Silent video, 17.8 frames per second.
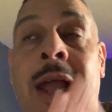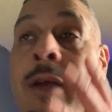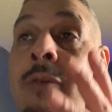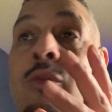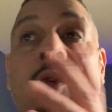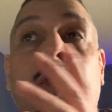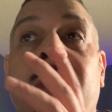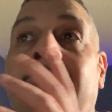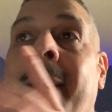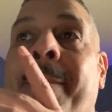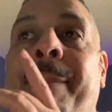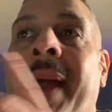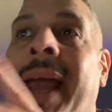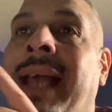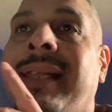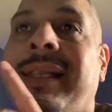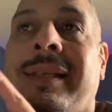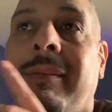will not
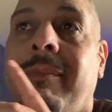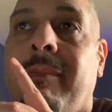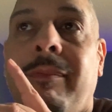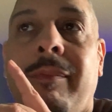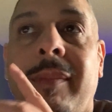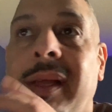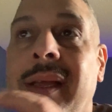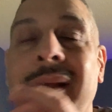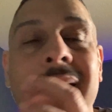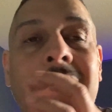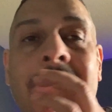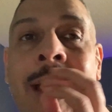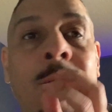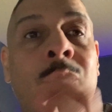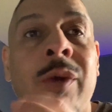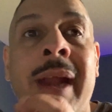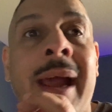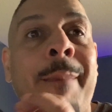pass
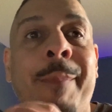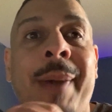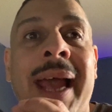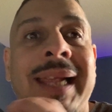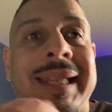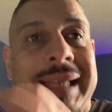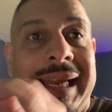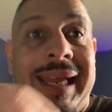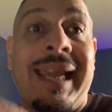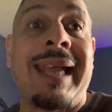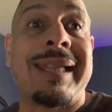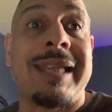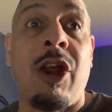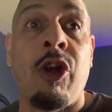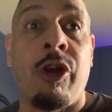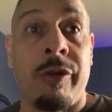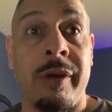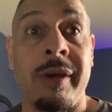if he gets
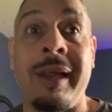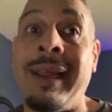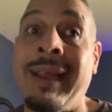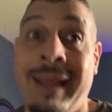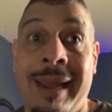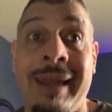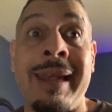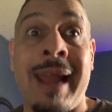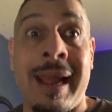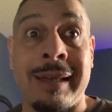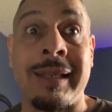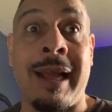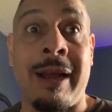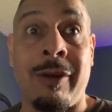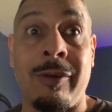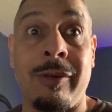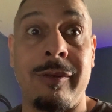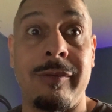hurt and get knocked
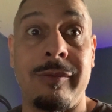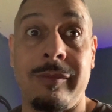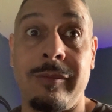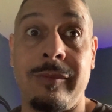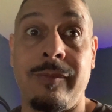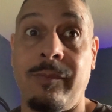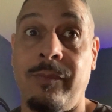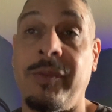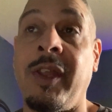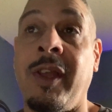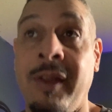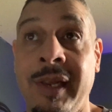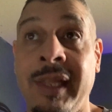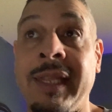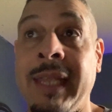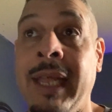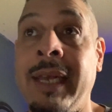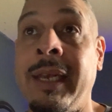out.
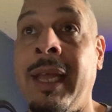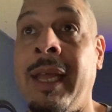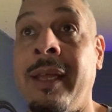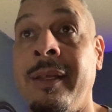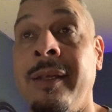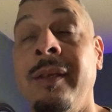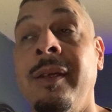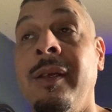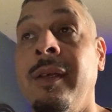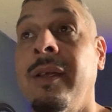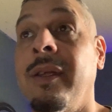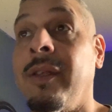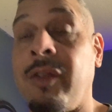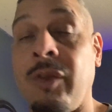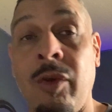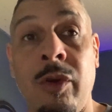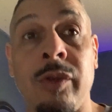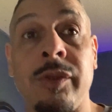Understand that.
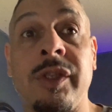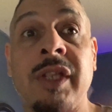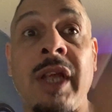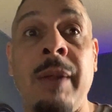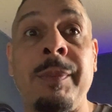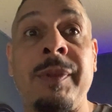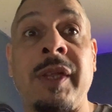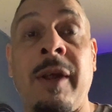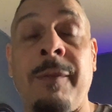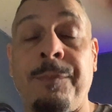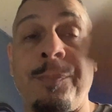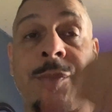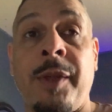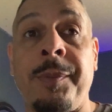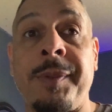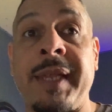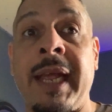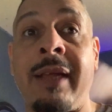So thumbs up,
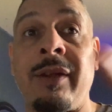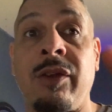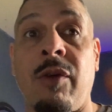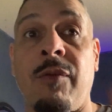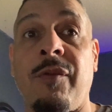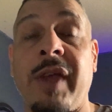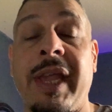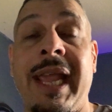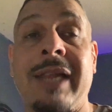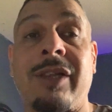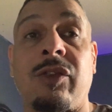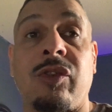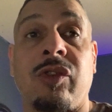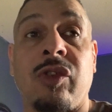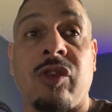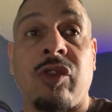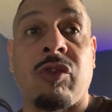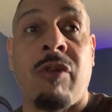thumbs down. Don't forget to
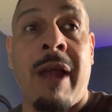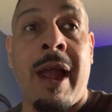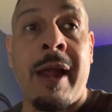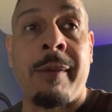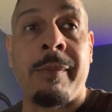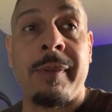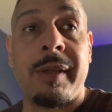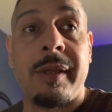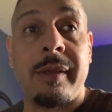subscribe.